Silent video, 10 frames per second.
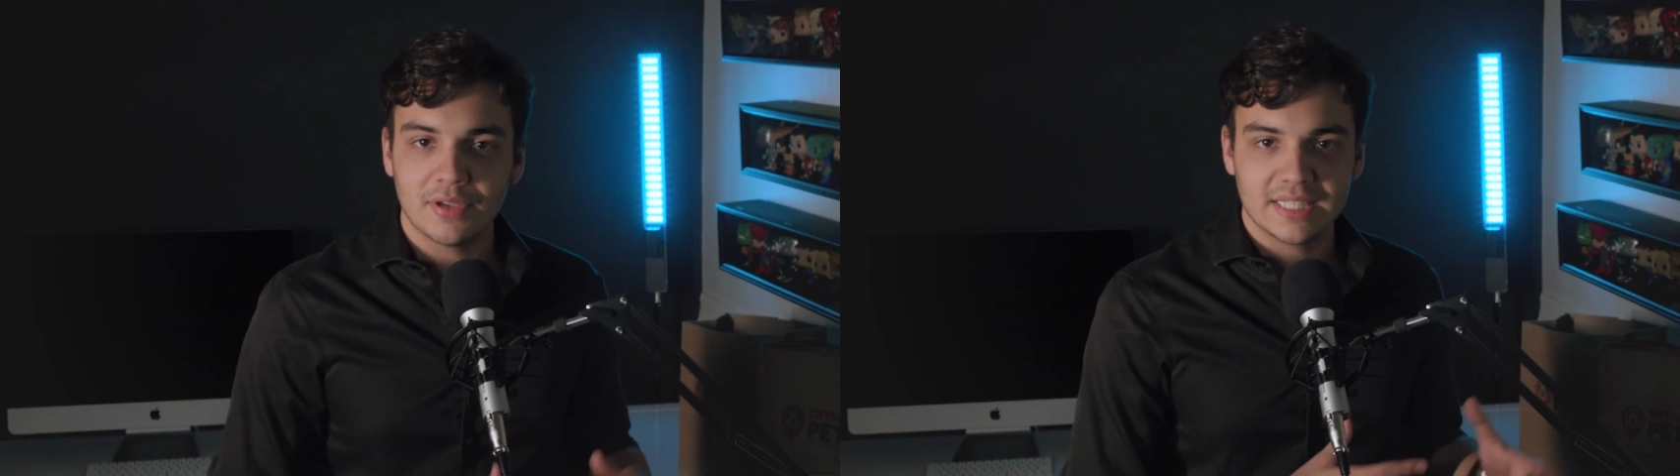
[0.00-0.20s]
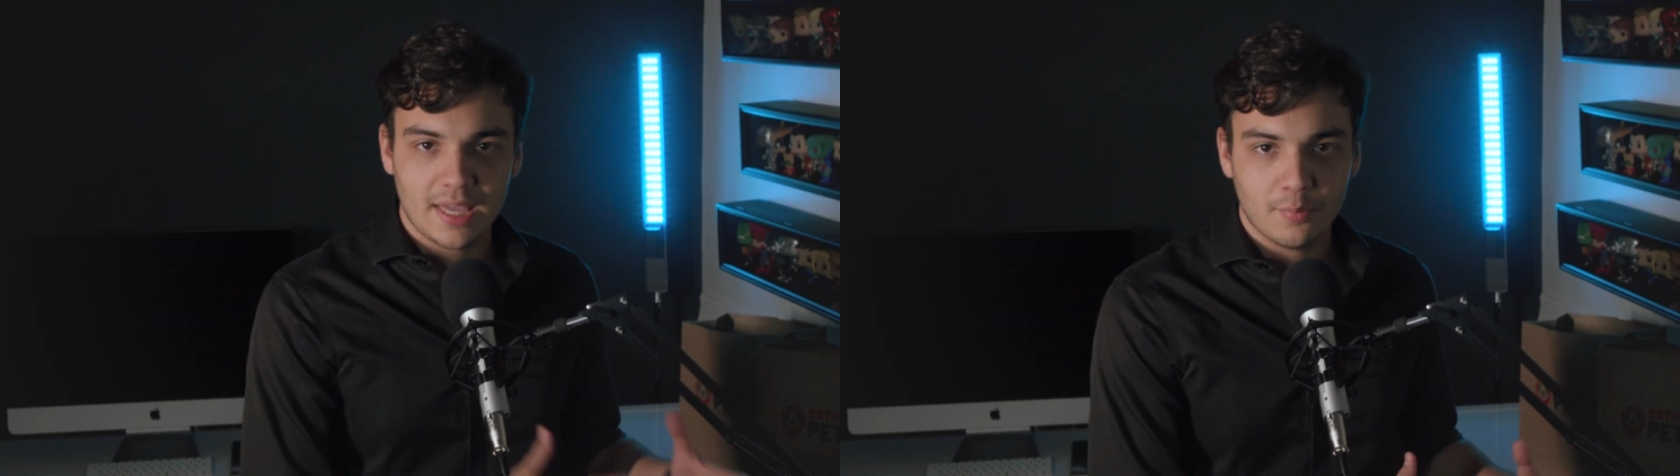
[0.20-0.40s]

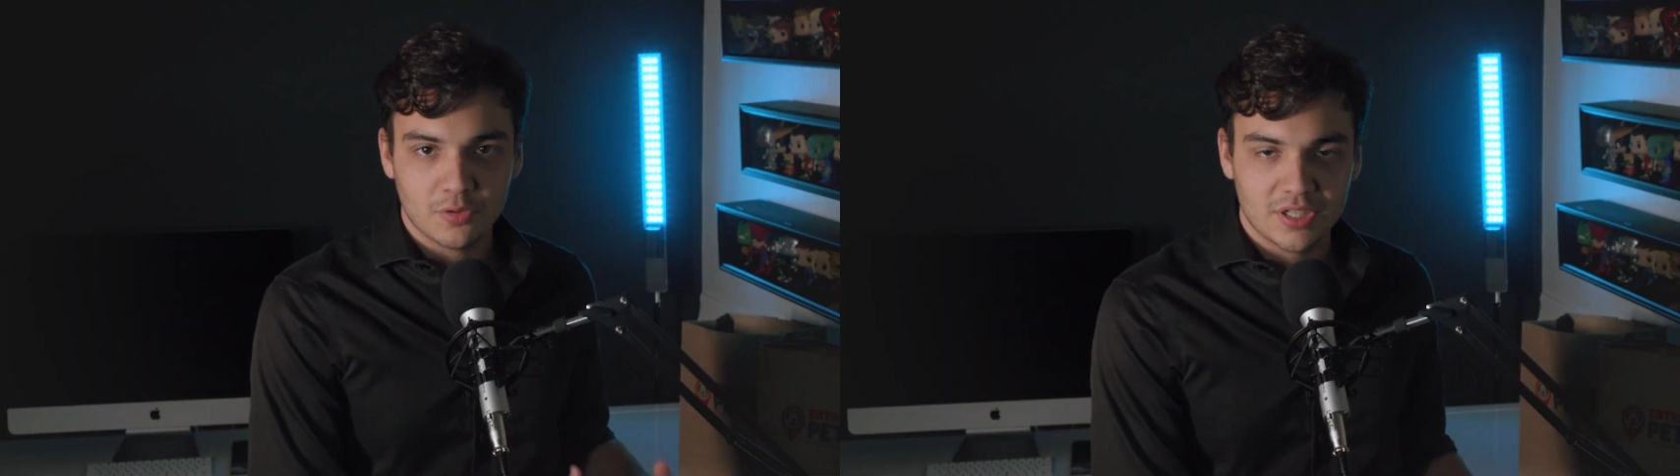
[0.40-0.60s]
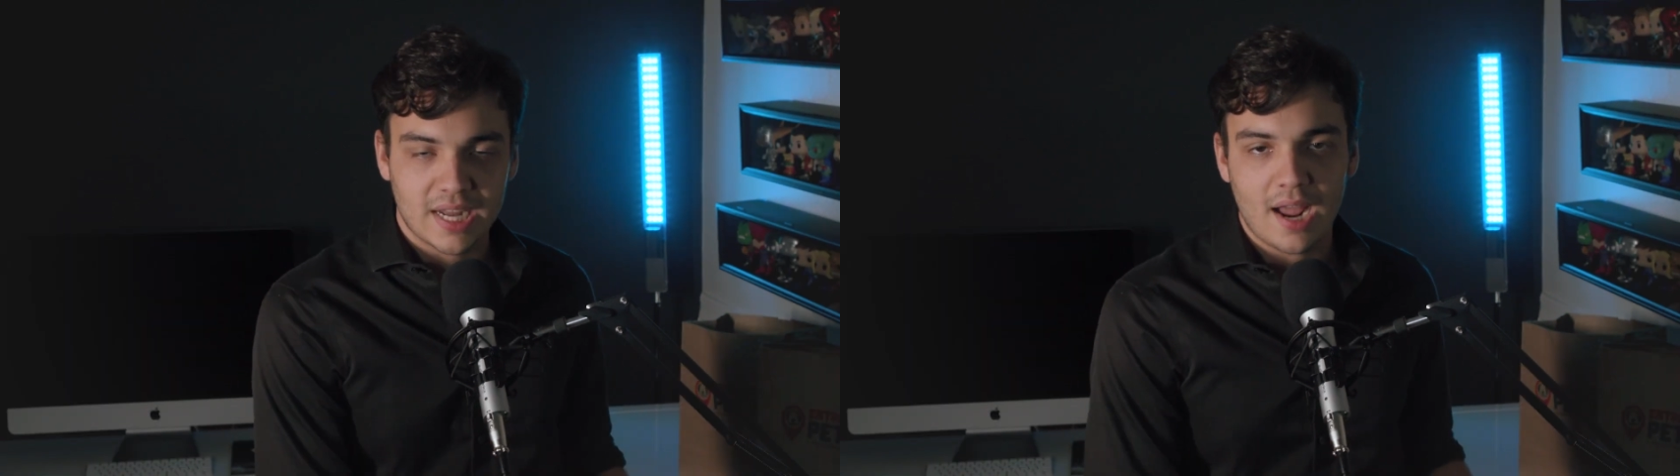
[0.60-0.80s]

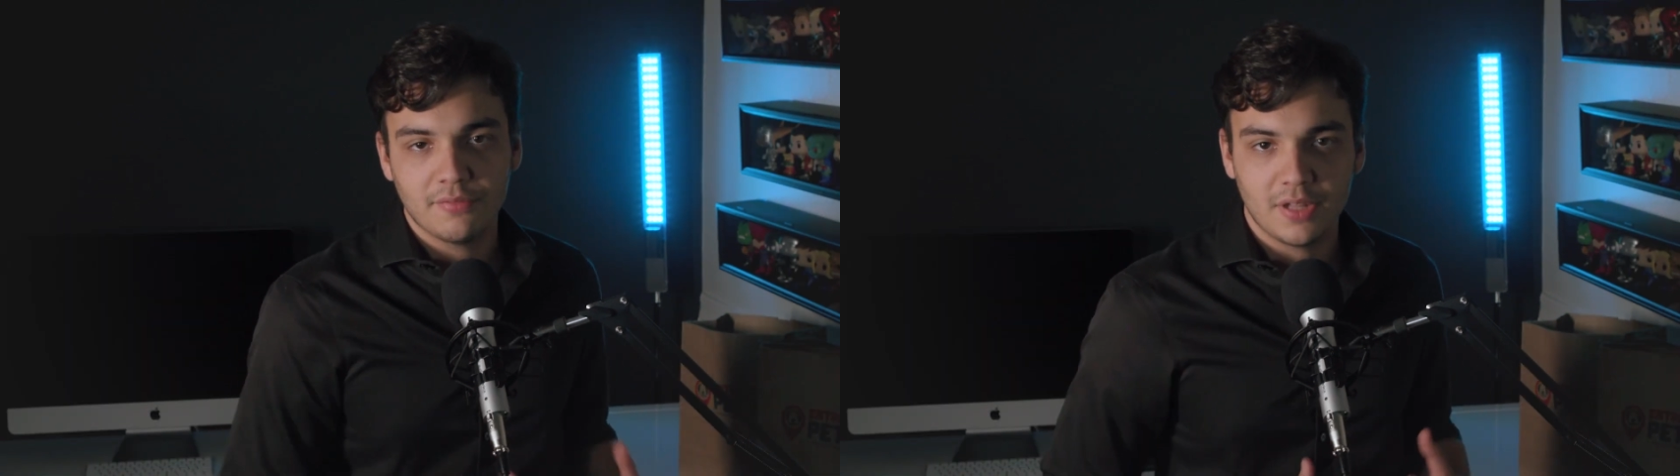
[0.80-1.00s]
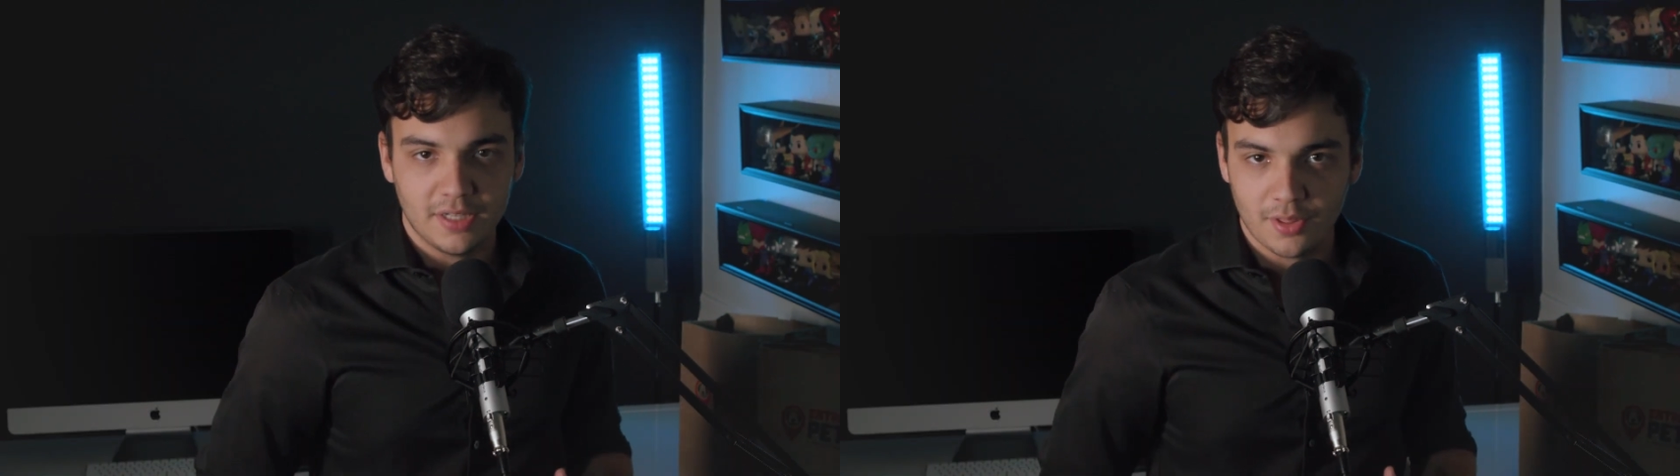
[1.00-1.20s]
examples that
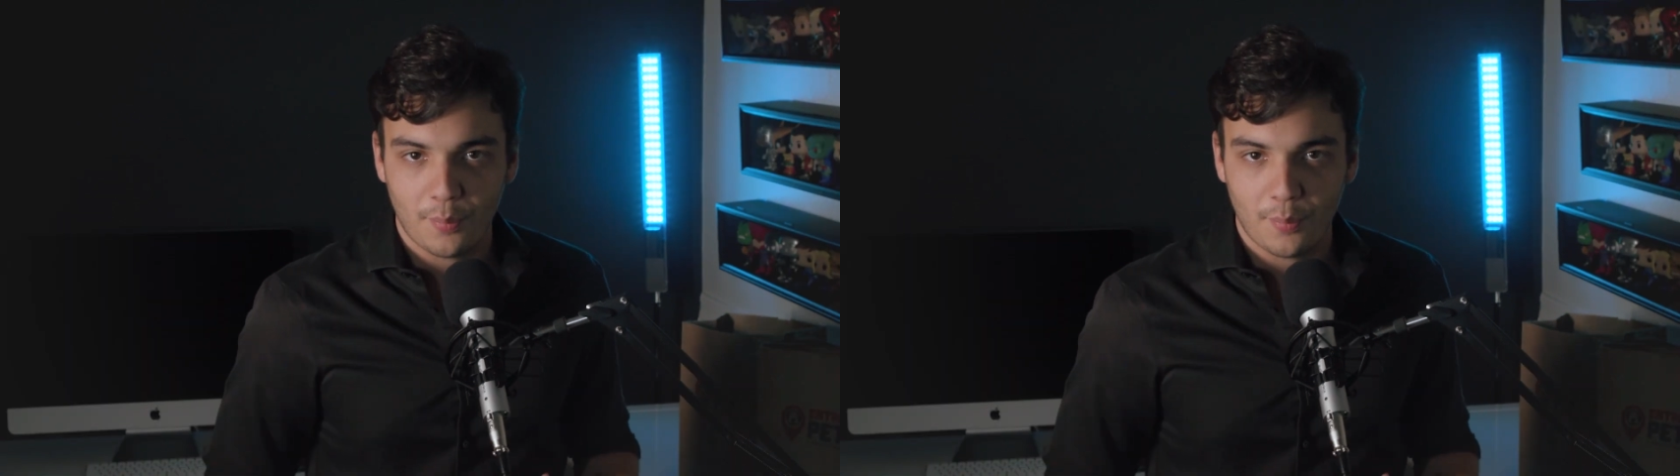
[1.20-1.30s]
I've done in the